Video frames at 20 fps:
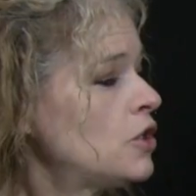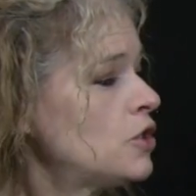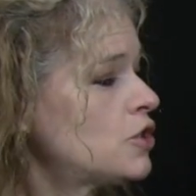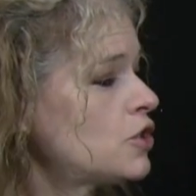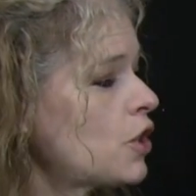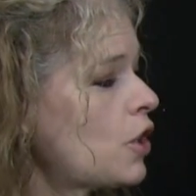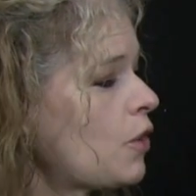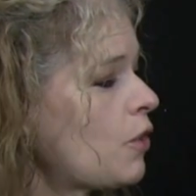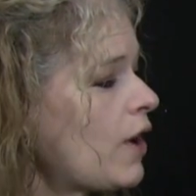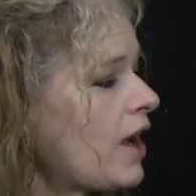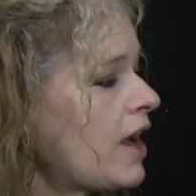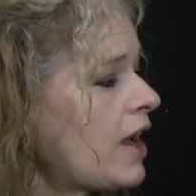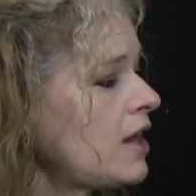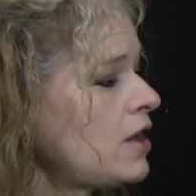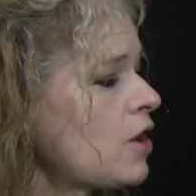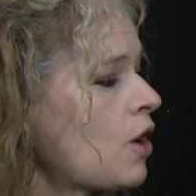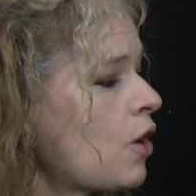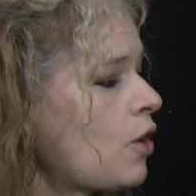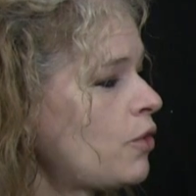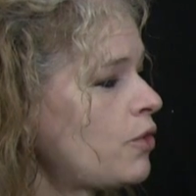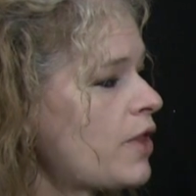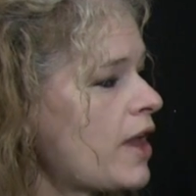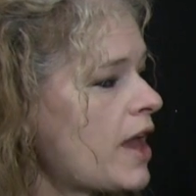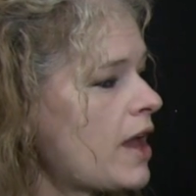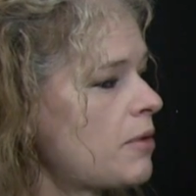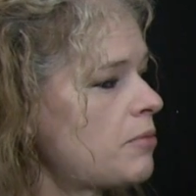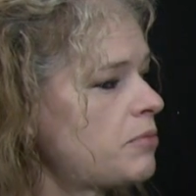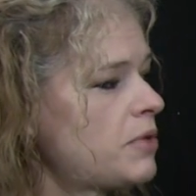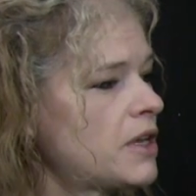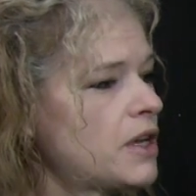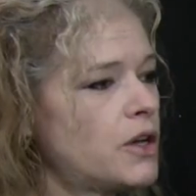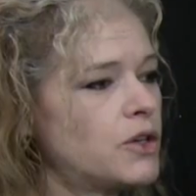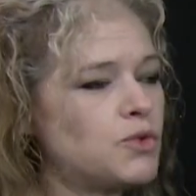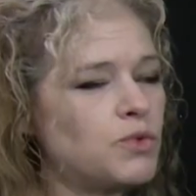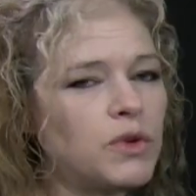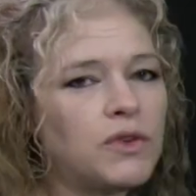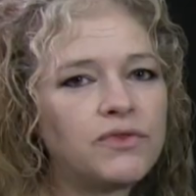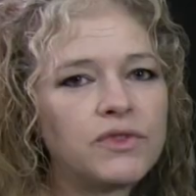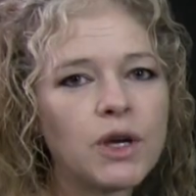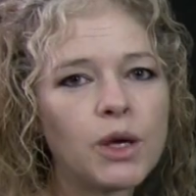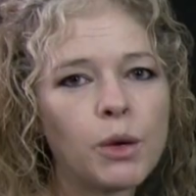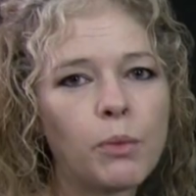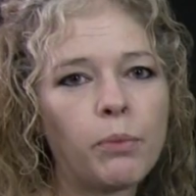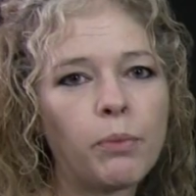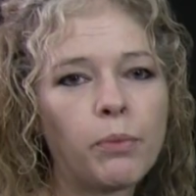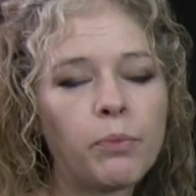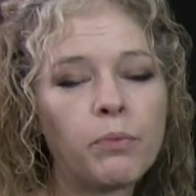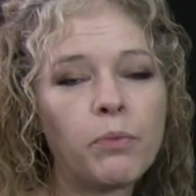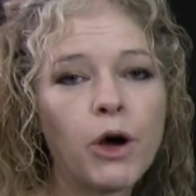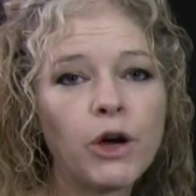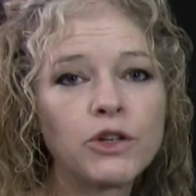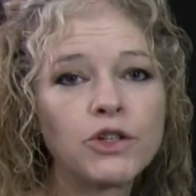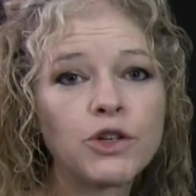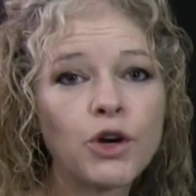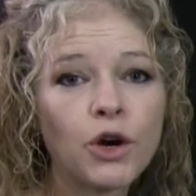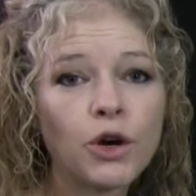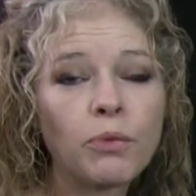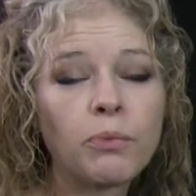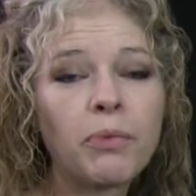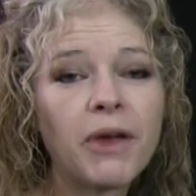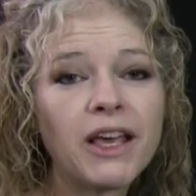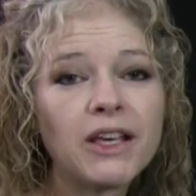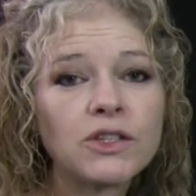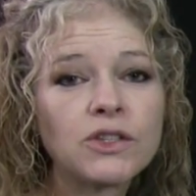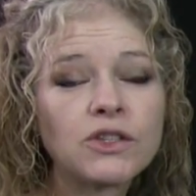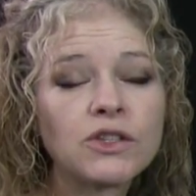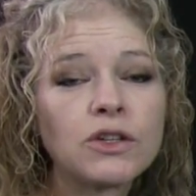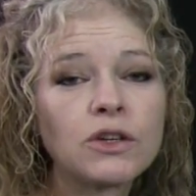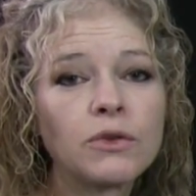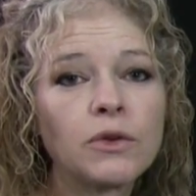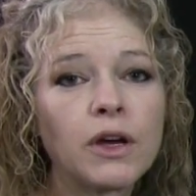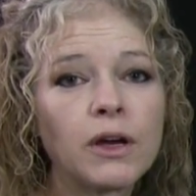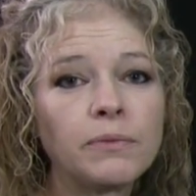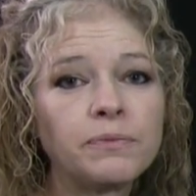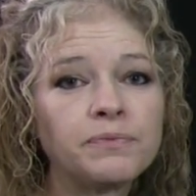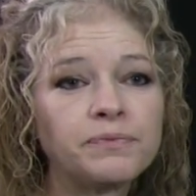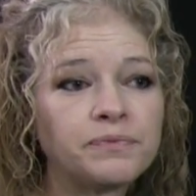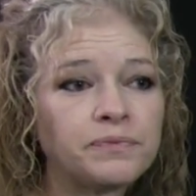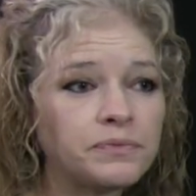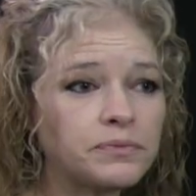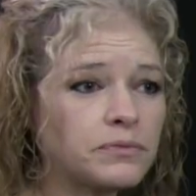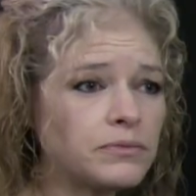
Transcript: So I know that because we've done a dark base to it,